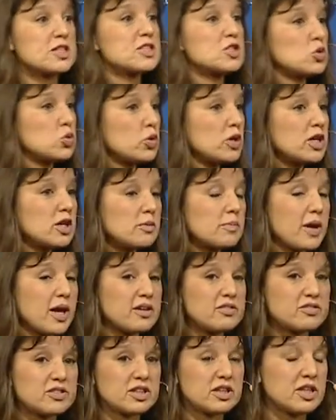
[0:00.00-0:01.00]

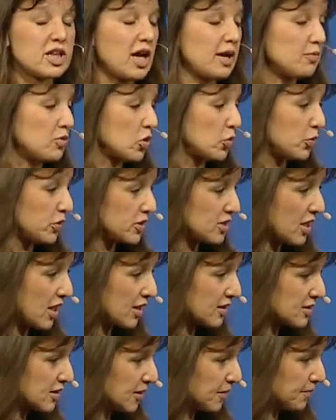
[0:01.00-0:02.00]
Twitter-based, they're a lot more
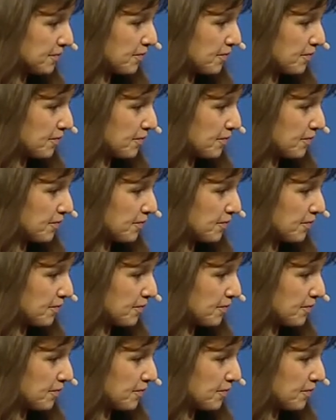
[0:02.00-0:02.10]
protected.